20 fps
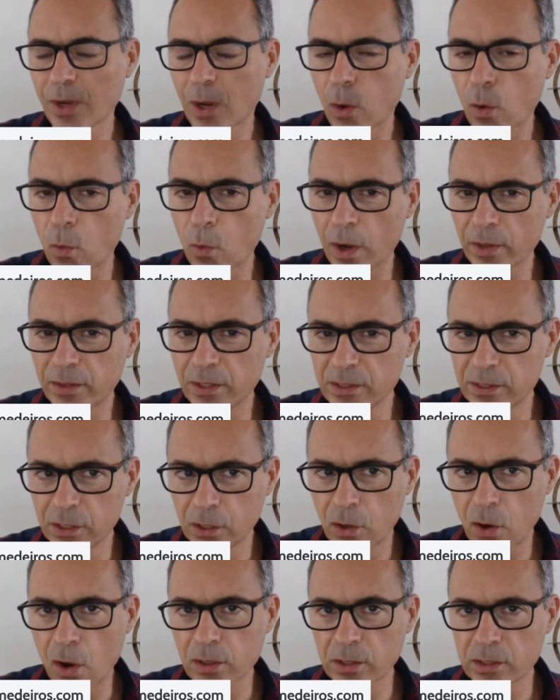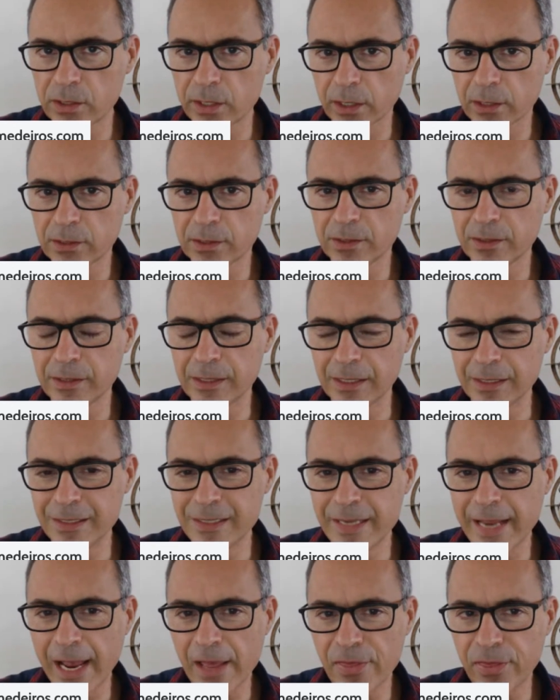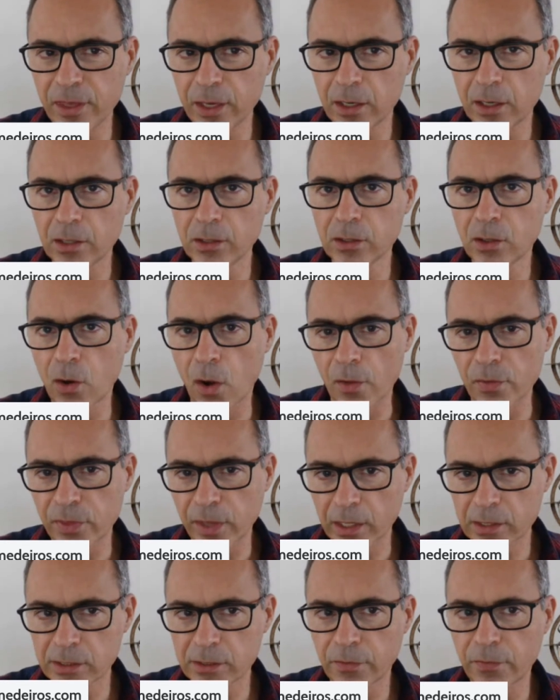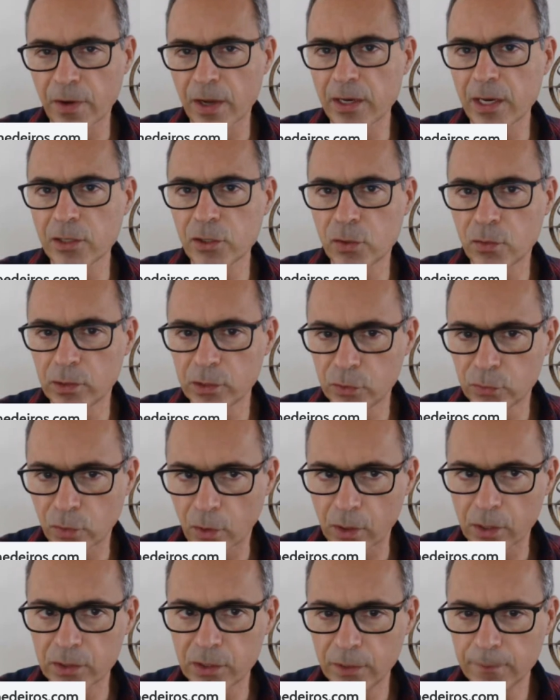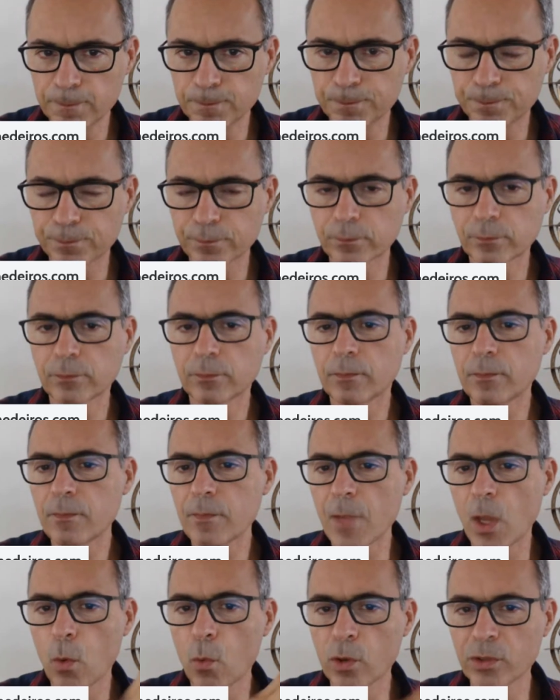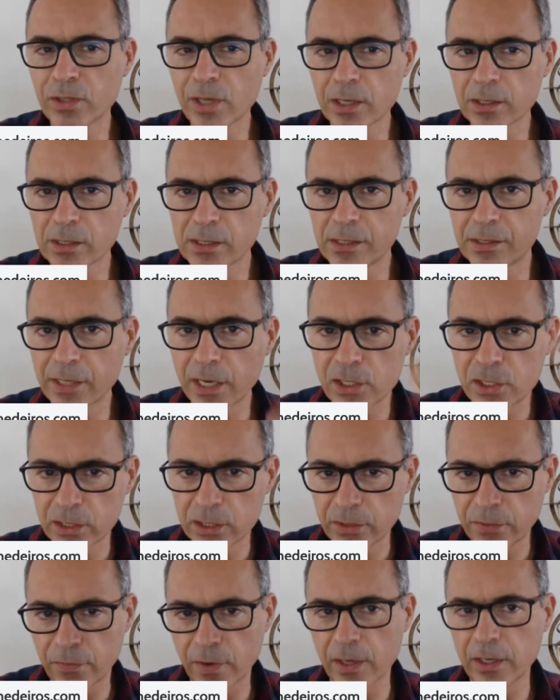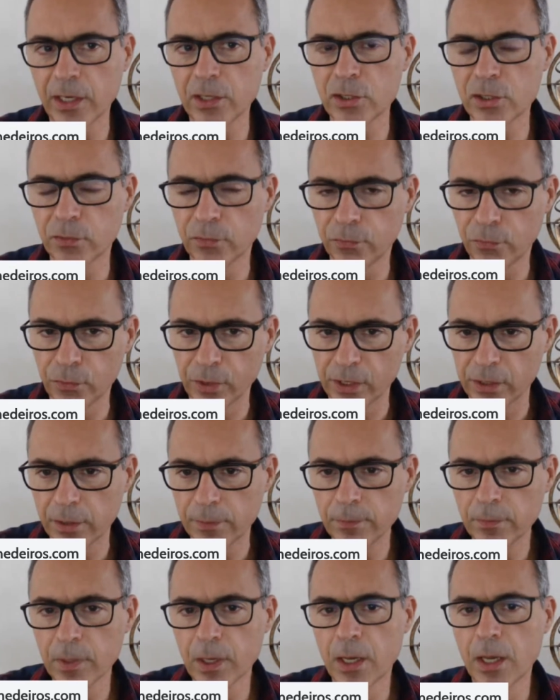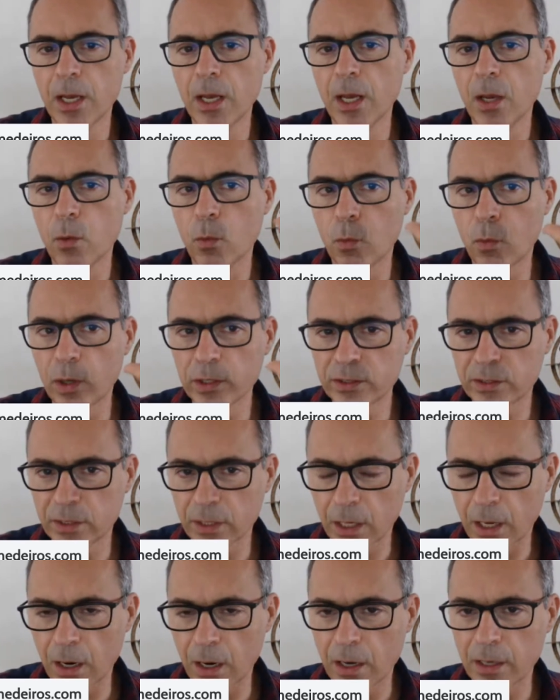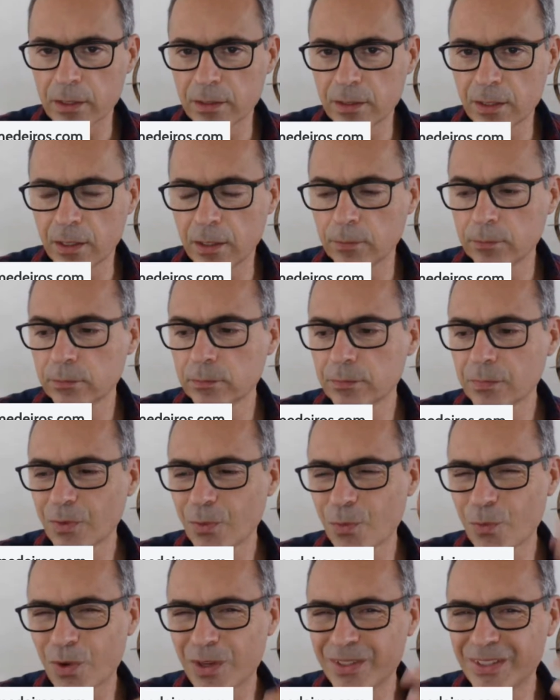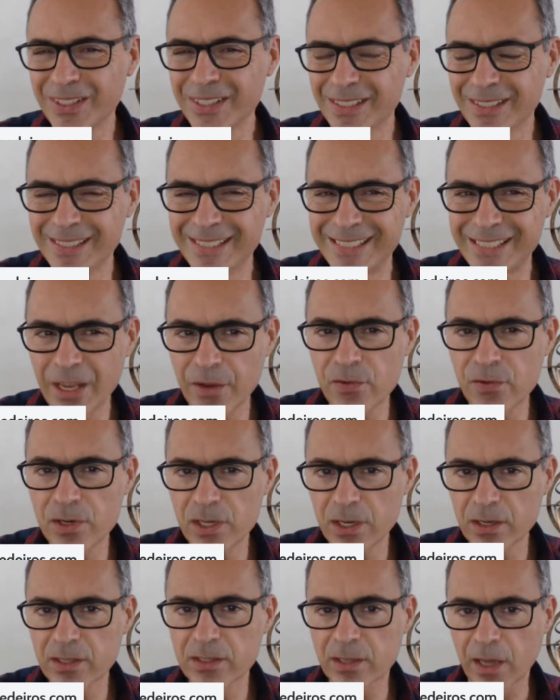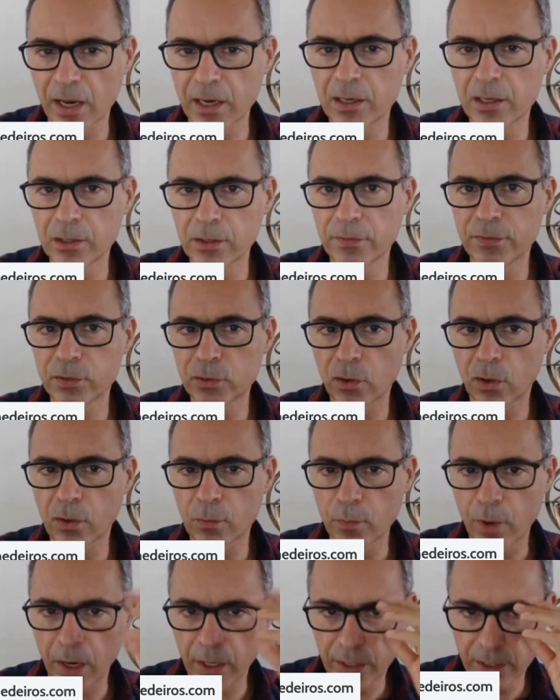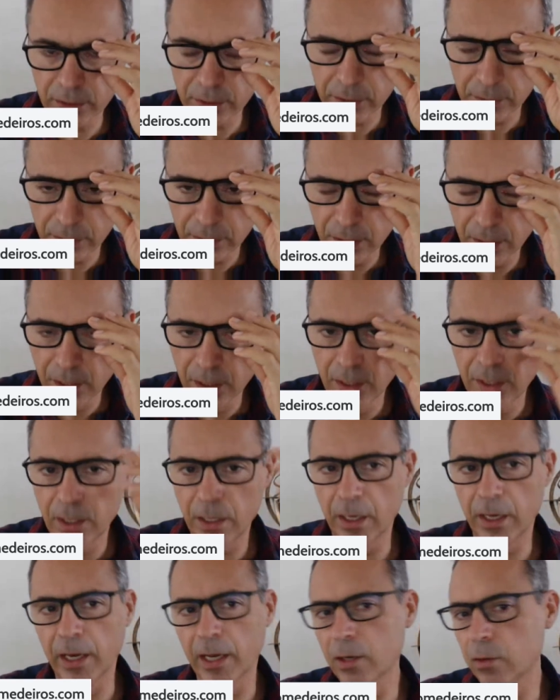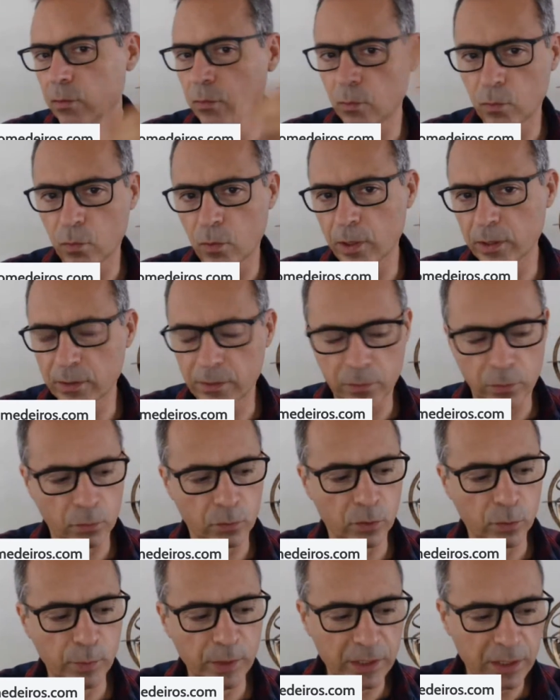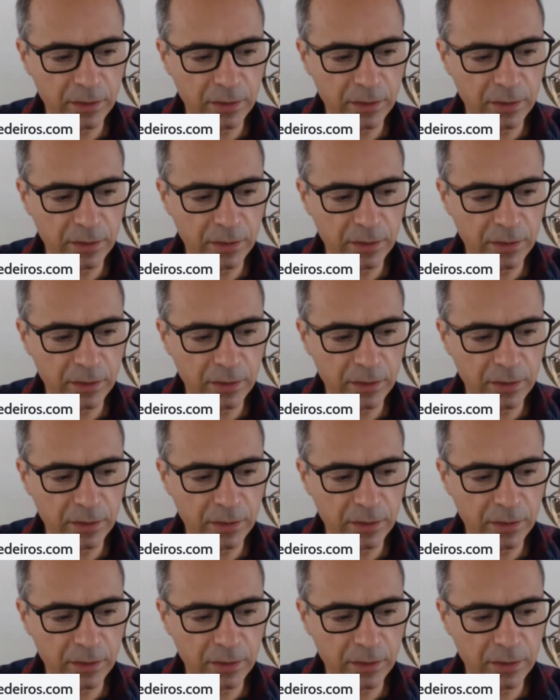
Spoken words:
what is the context, the ethical context of financial astrology, what are the stages of financial freedom, what is the 7-year cycle of stock markets, and what will be the